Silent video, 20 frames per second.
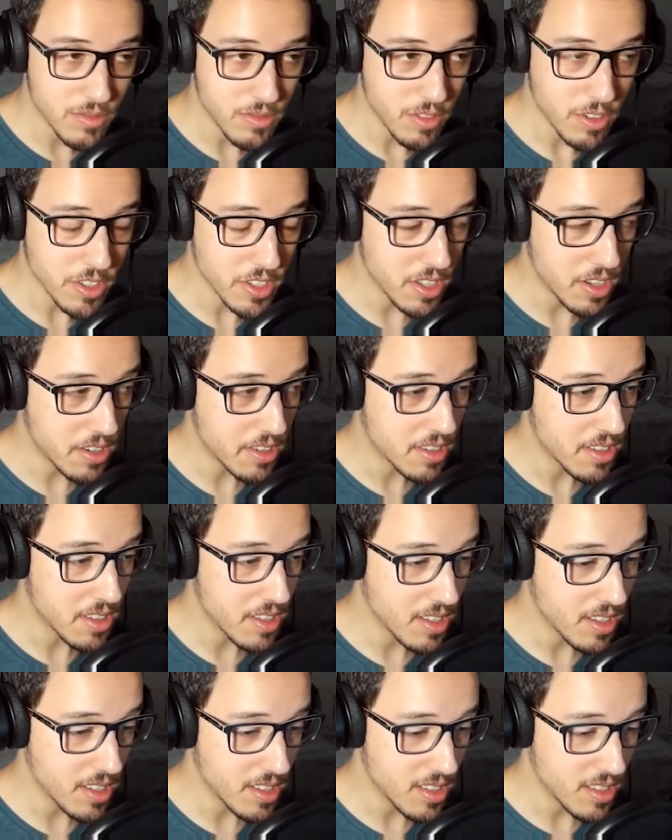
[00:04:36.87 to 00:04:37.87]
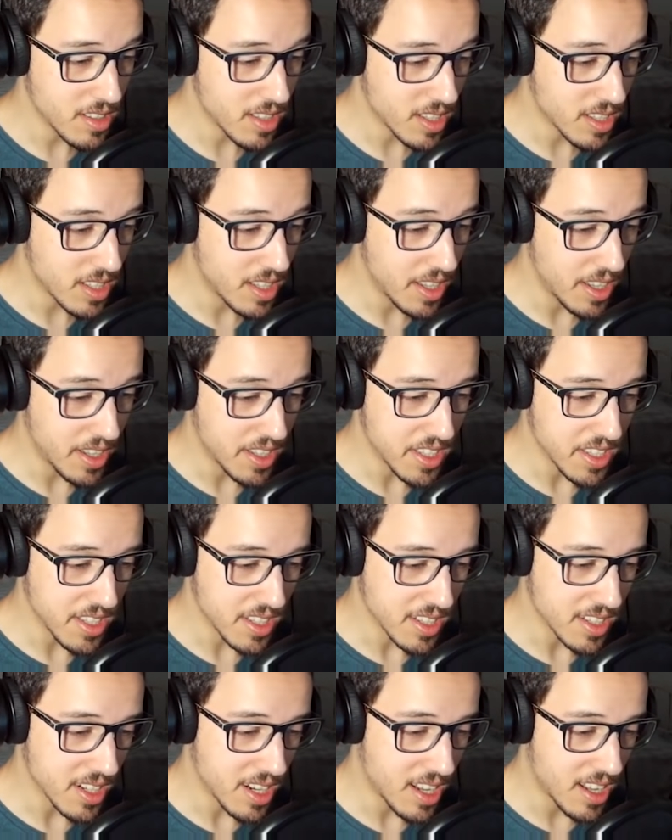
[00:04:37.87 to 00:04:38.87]
We're starting uh, the class.
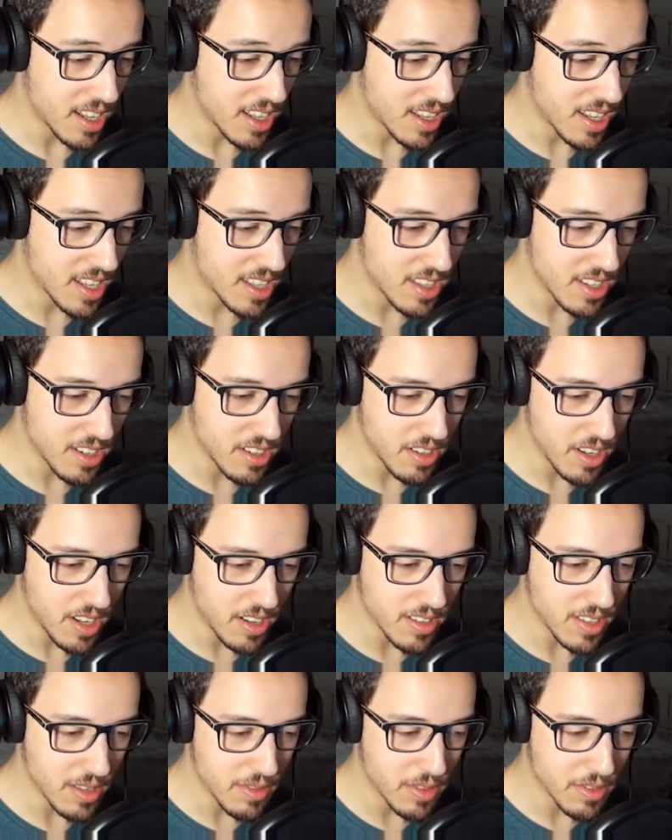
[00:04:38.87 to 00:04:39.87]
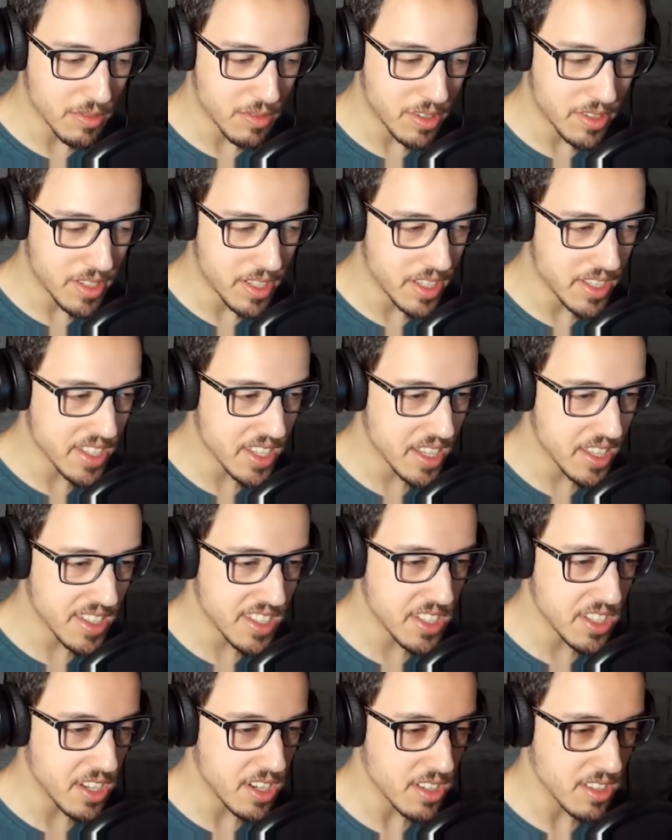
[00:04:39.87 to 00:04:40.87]
Uh, gra gather around, everyone. Let's get
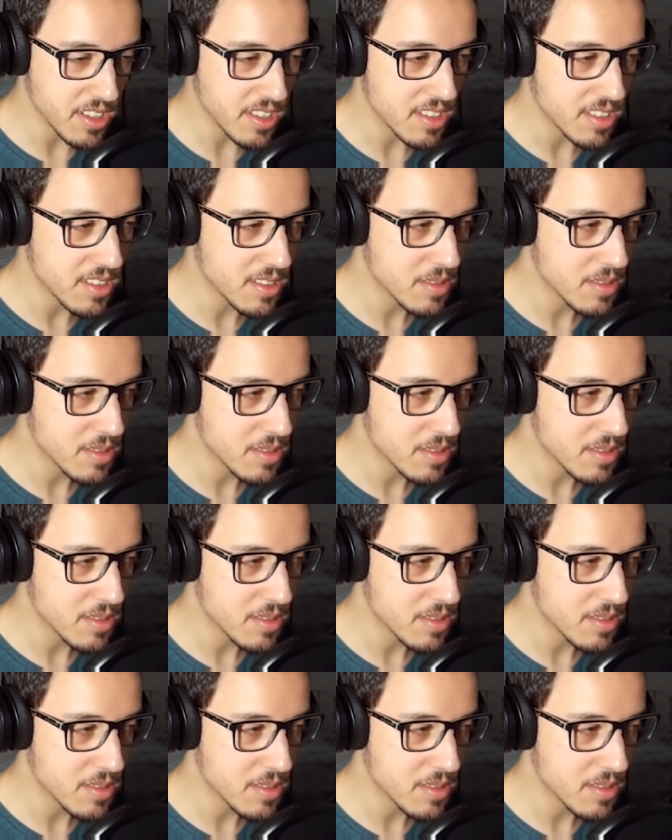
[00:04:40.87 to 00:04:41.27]
started.